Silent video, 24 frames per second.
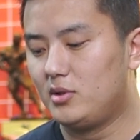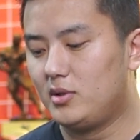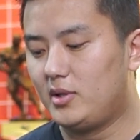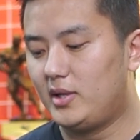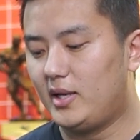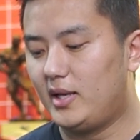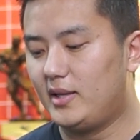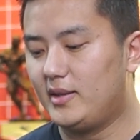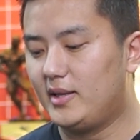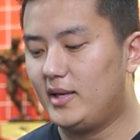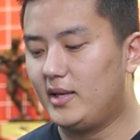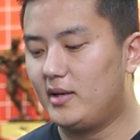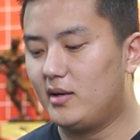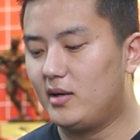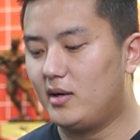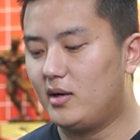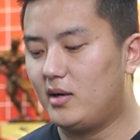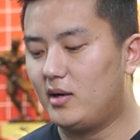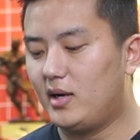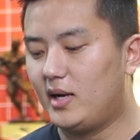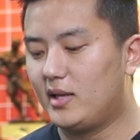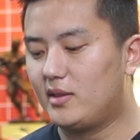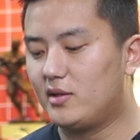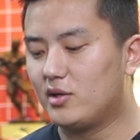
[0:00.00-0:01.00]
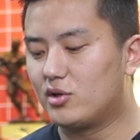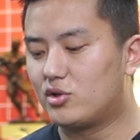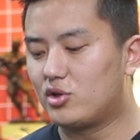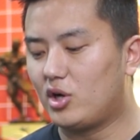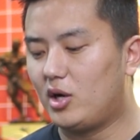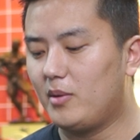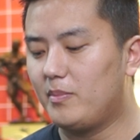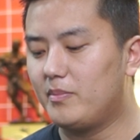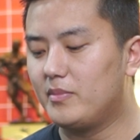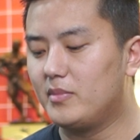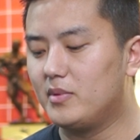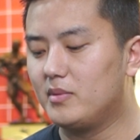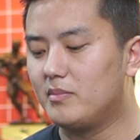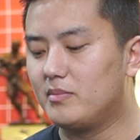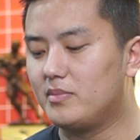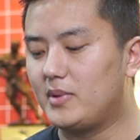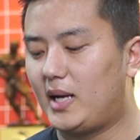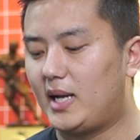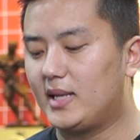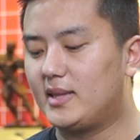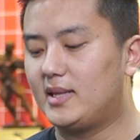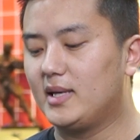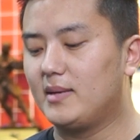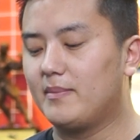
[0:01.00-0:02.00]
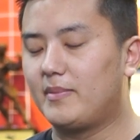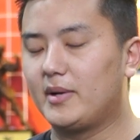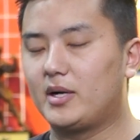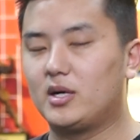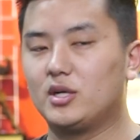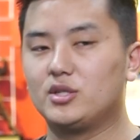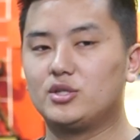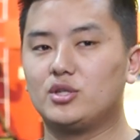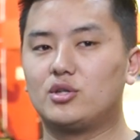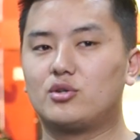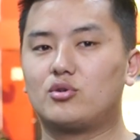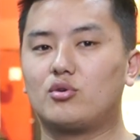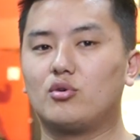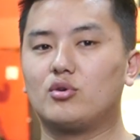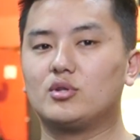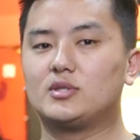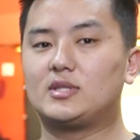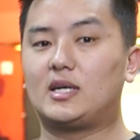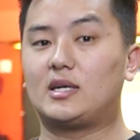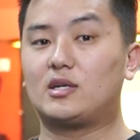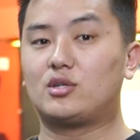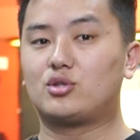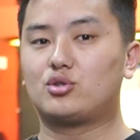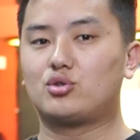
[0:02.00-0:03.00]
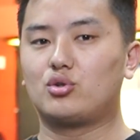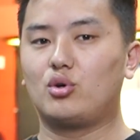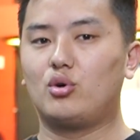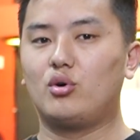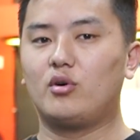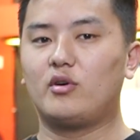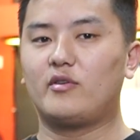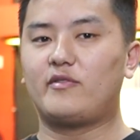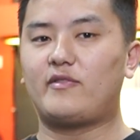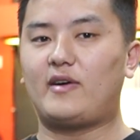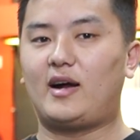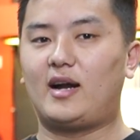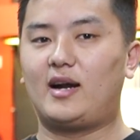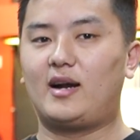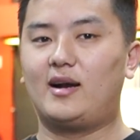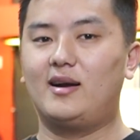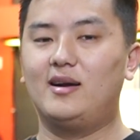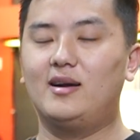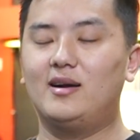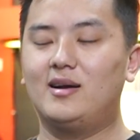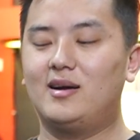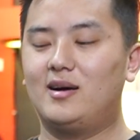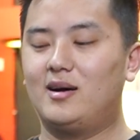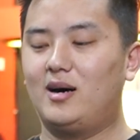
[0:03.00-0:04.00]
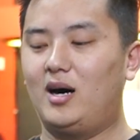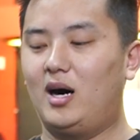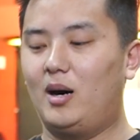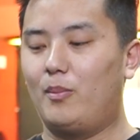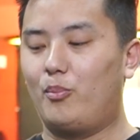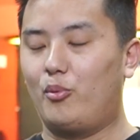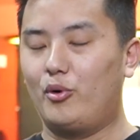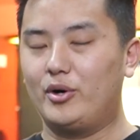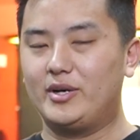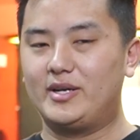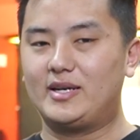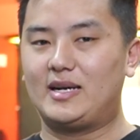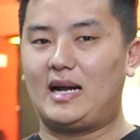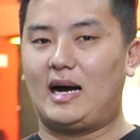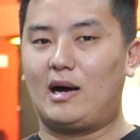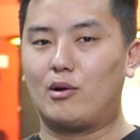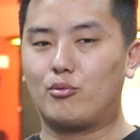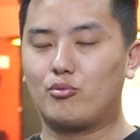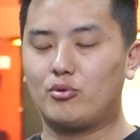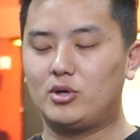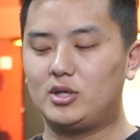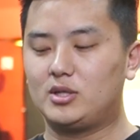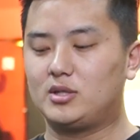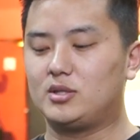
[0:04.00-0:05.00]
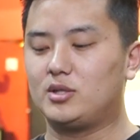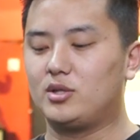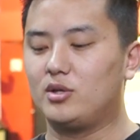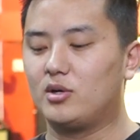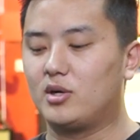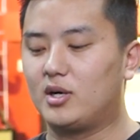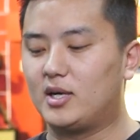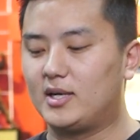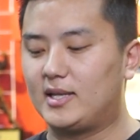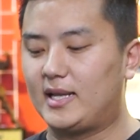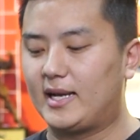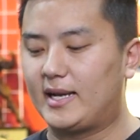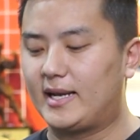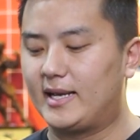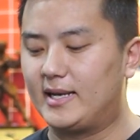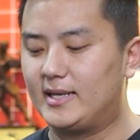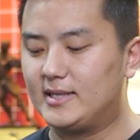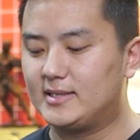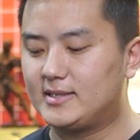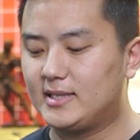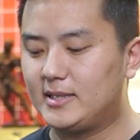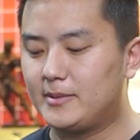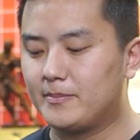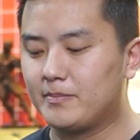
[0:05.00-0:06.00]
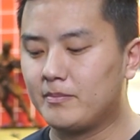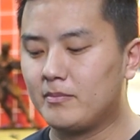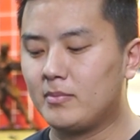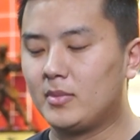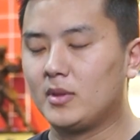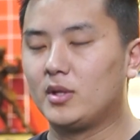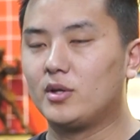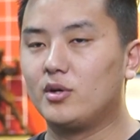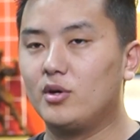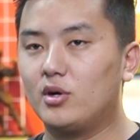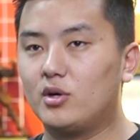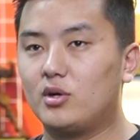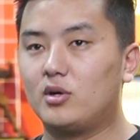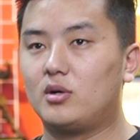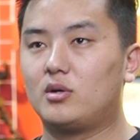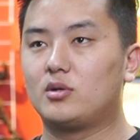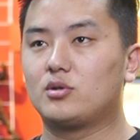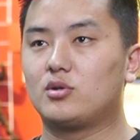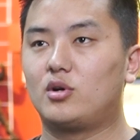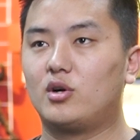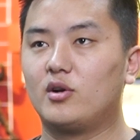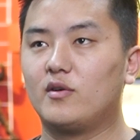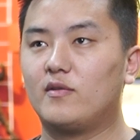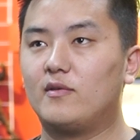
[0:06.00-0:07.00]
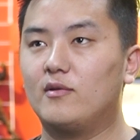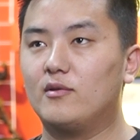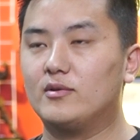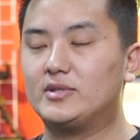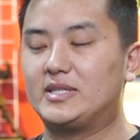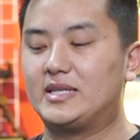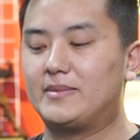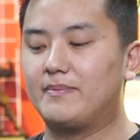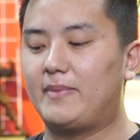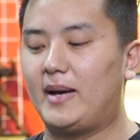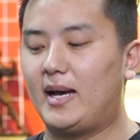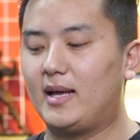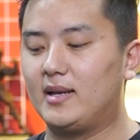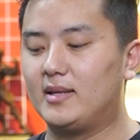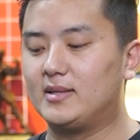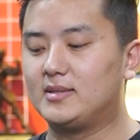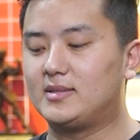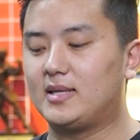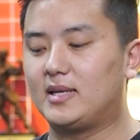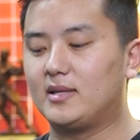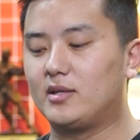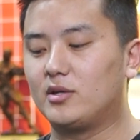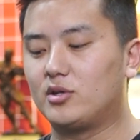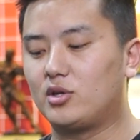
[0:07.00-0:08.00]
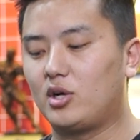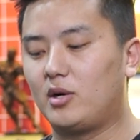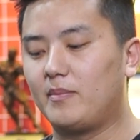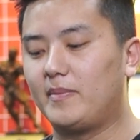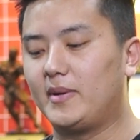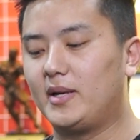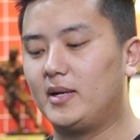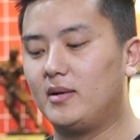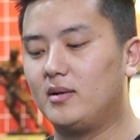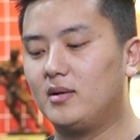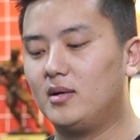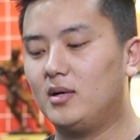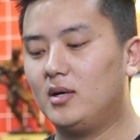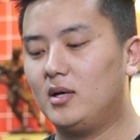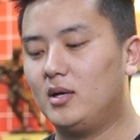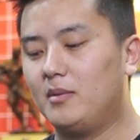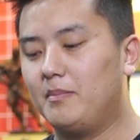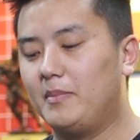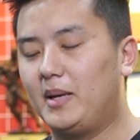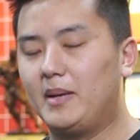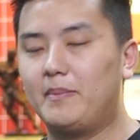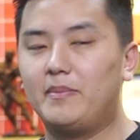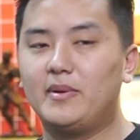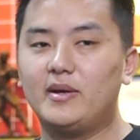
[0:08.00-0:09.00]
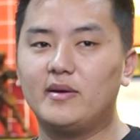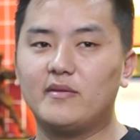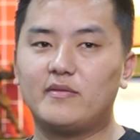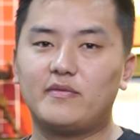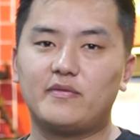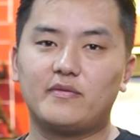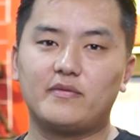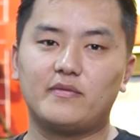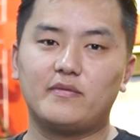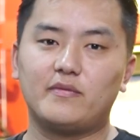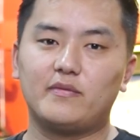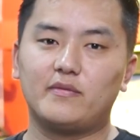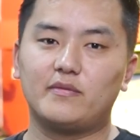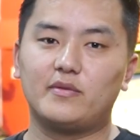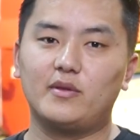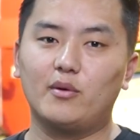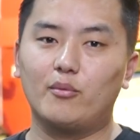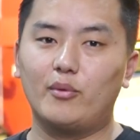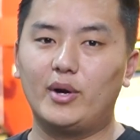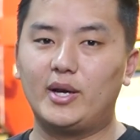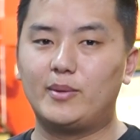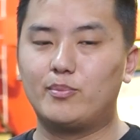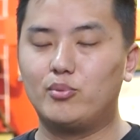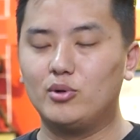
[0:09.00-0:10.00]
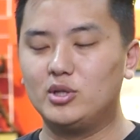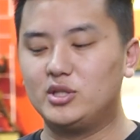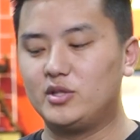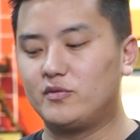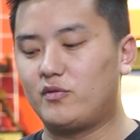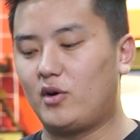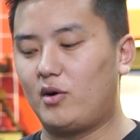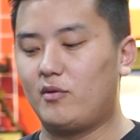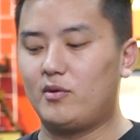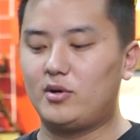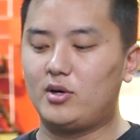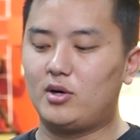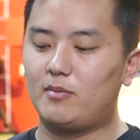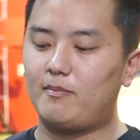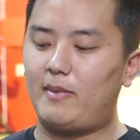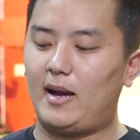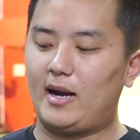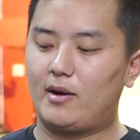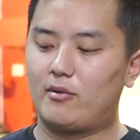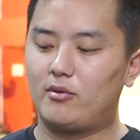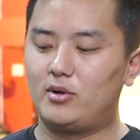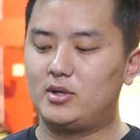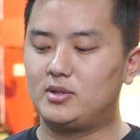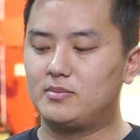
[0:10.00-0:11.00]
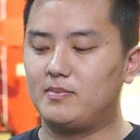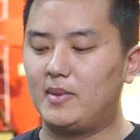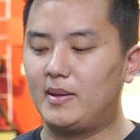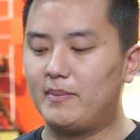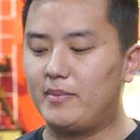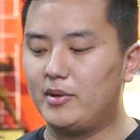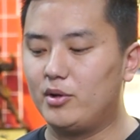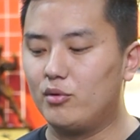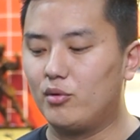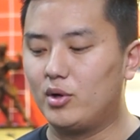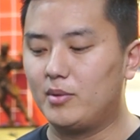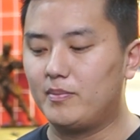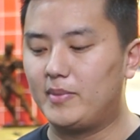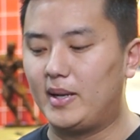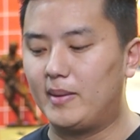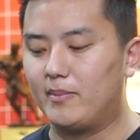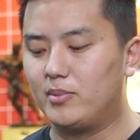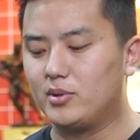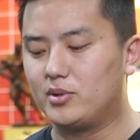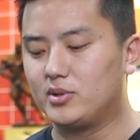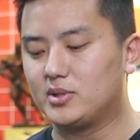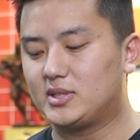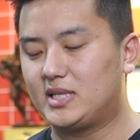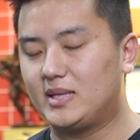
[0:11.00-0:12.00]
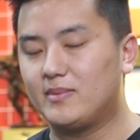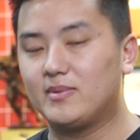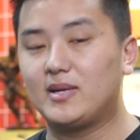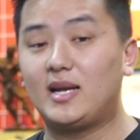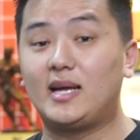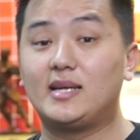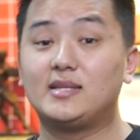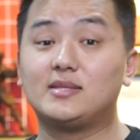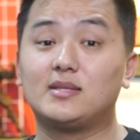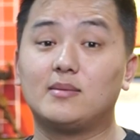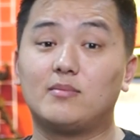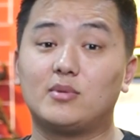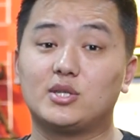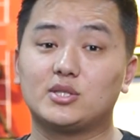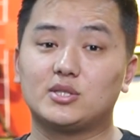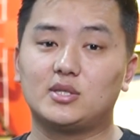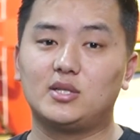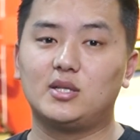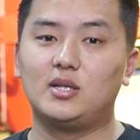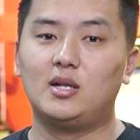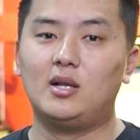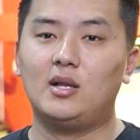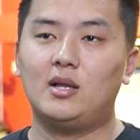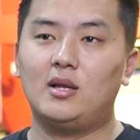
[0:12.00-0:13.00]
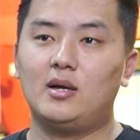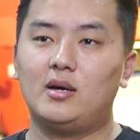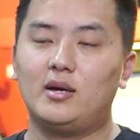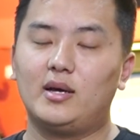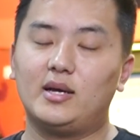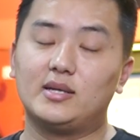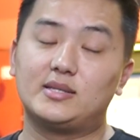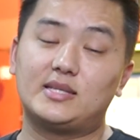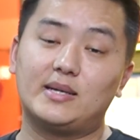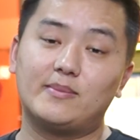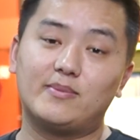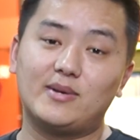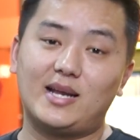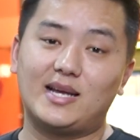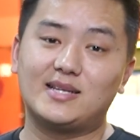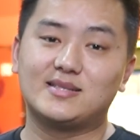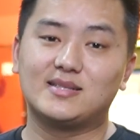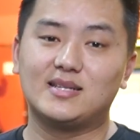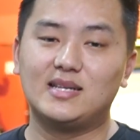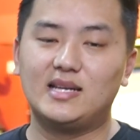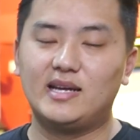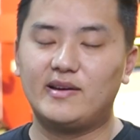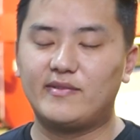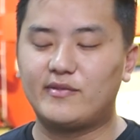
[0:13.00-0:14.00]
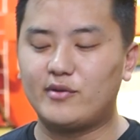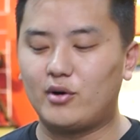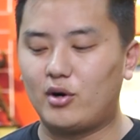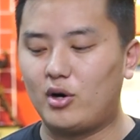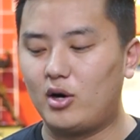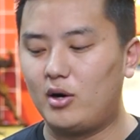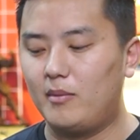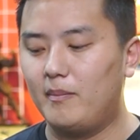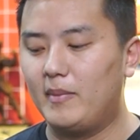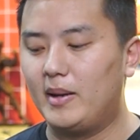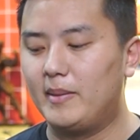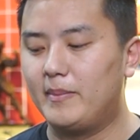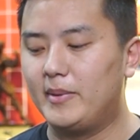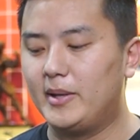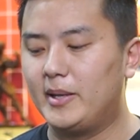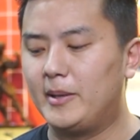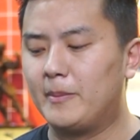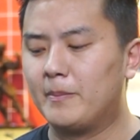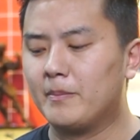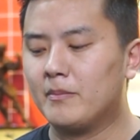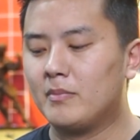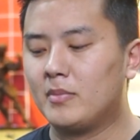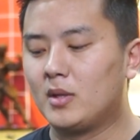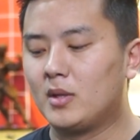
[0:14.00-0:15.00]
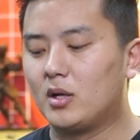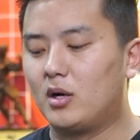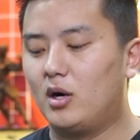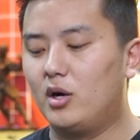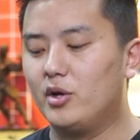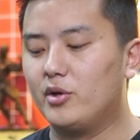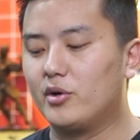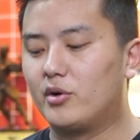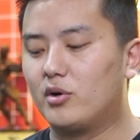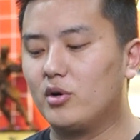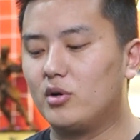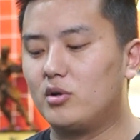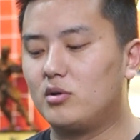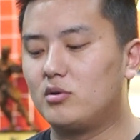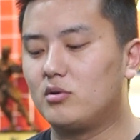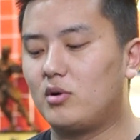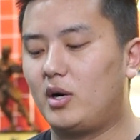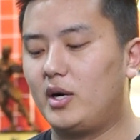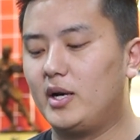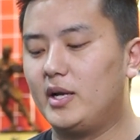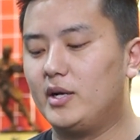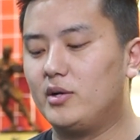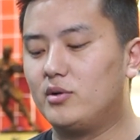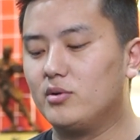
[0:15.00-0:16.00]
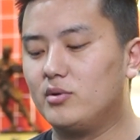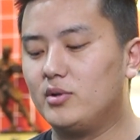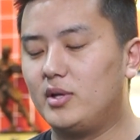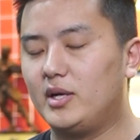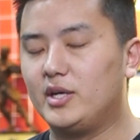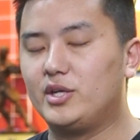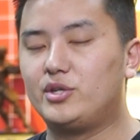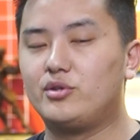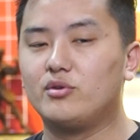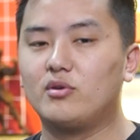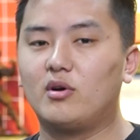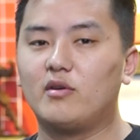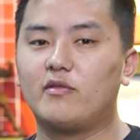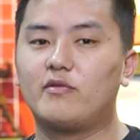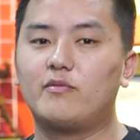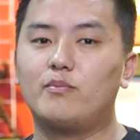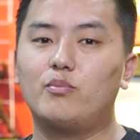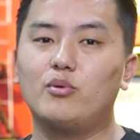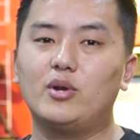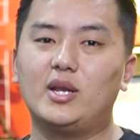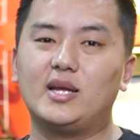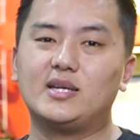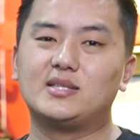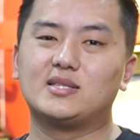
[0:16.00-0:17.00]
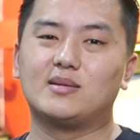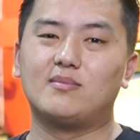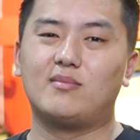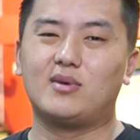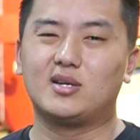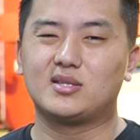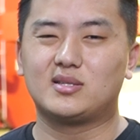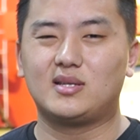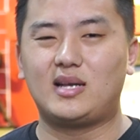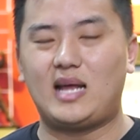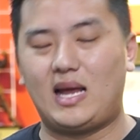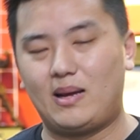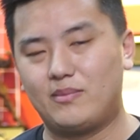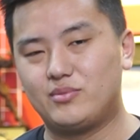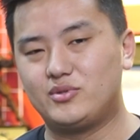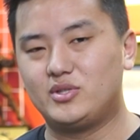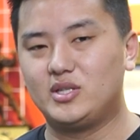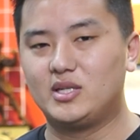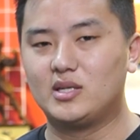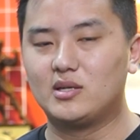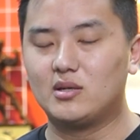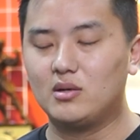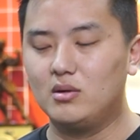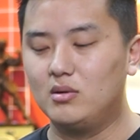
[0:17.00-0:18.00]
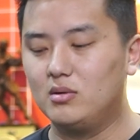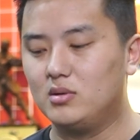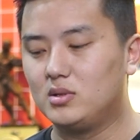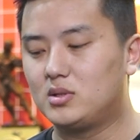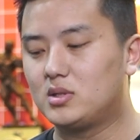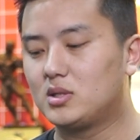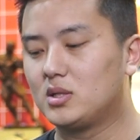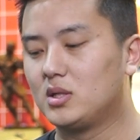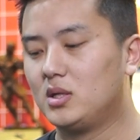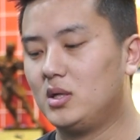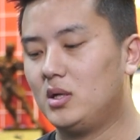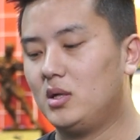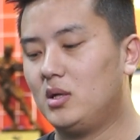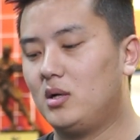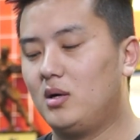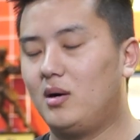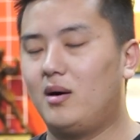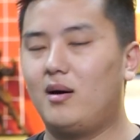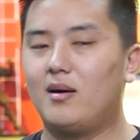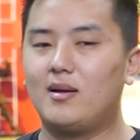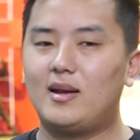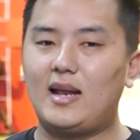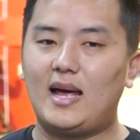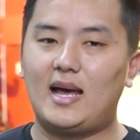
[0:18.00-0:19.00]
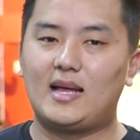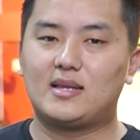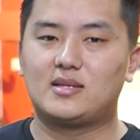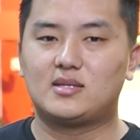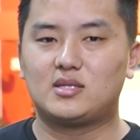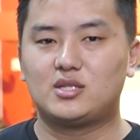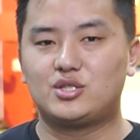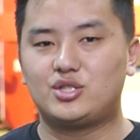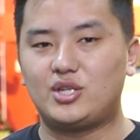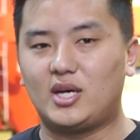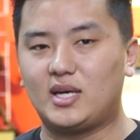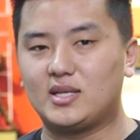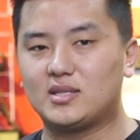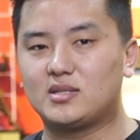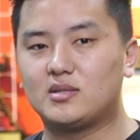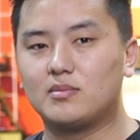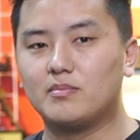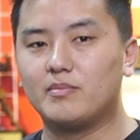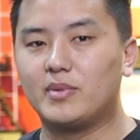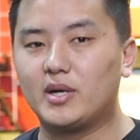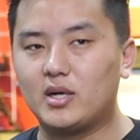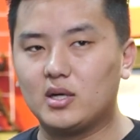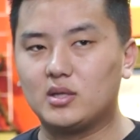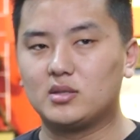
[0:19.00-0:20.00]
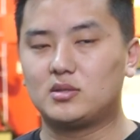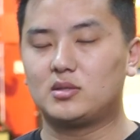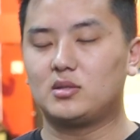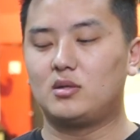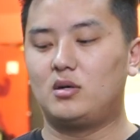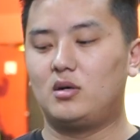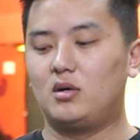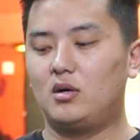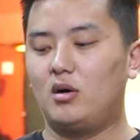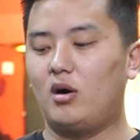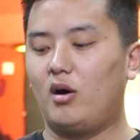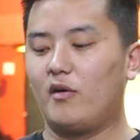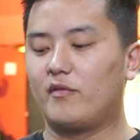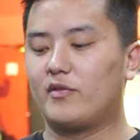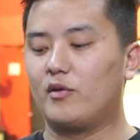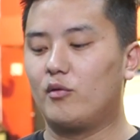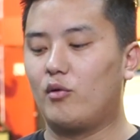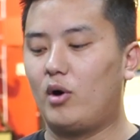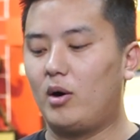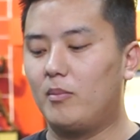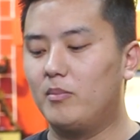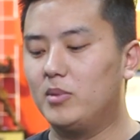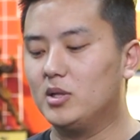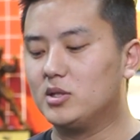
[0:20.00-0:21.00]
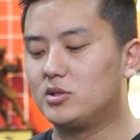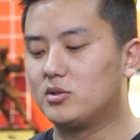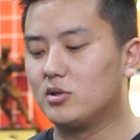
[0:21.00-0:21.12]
And then at the top, I think because your toes are so far pointed outwards, you're sort of losing balance at the top, and maybe if the weight pulls you forward or backward, maybe you won't be able to stabilize the muscle, stabilize the lift, or maybe you could run into the issue of pulling some muscle, hamstring, glutes, lats, chest, because of the wobble.